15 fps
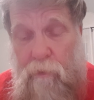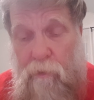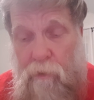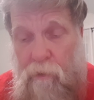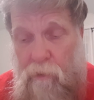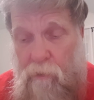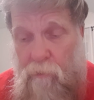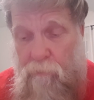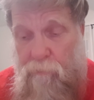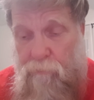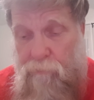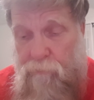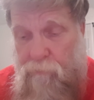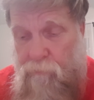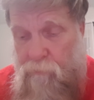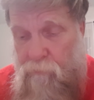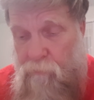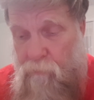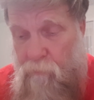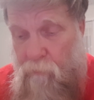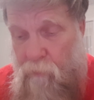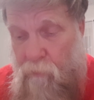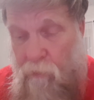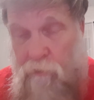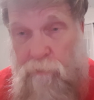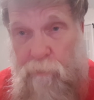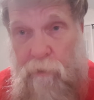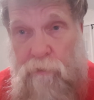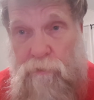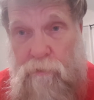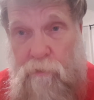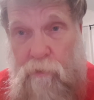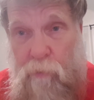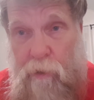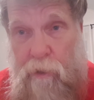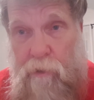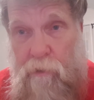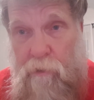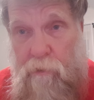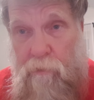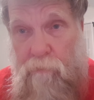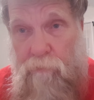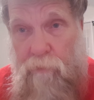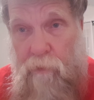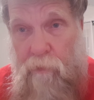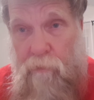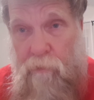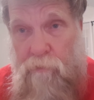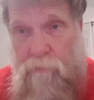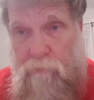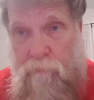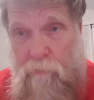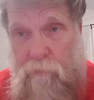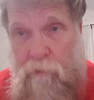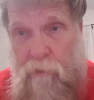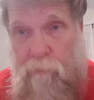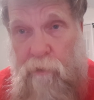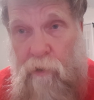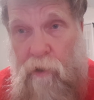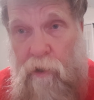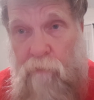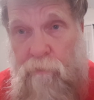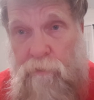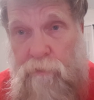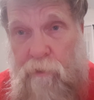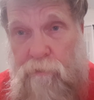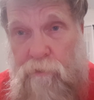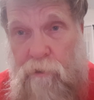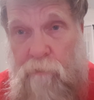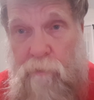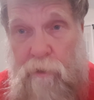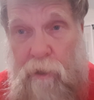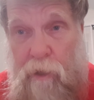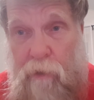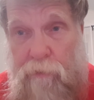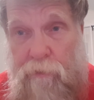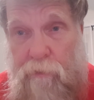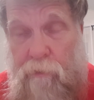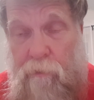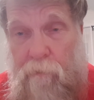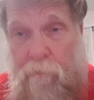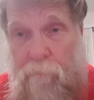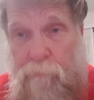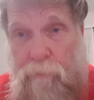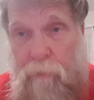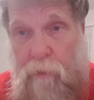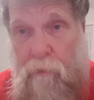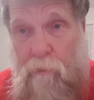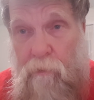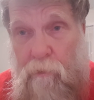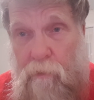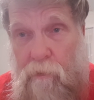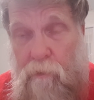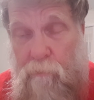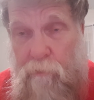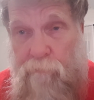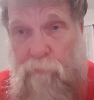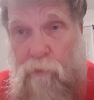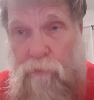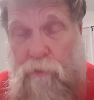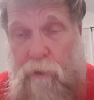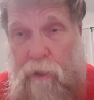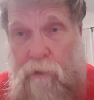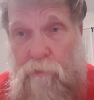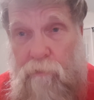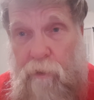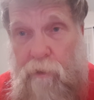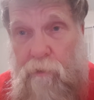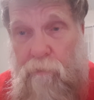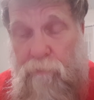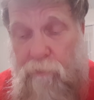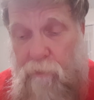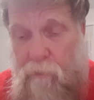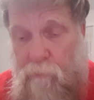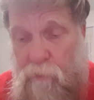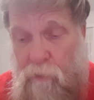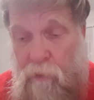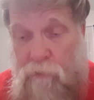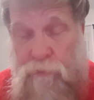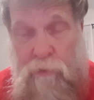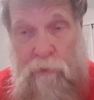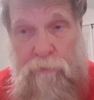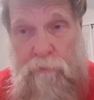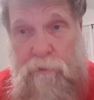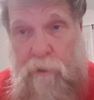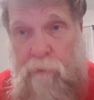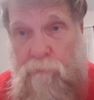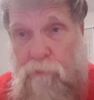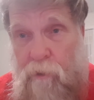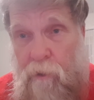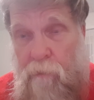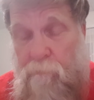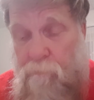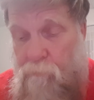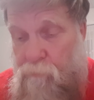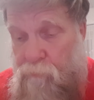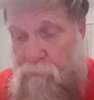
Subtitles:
a spiritual awakening, and there's going to be a harvest that's going to be gathered and before the end, right? But also at the same time,